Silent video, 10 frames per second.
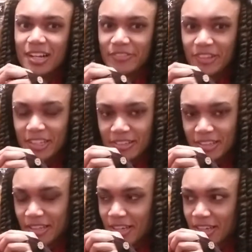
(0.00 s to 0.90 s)
If
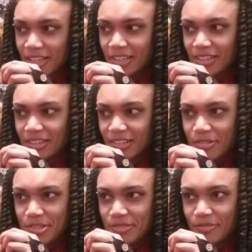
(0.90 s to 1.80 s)
anything, I
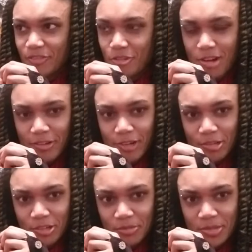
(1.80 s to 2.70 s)
was quite
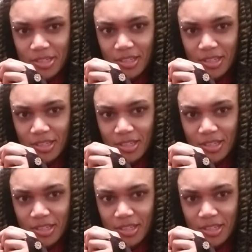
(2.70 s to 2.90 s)
welcomed.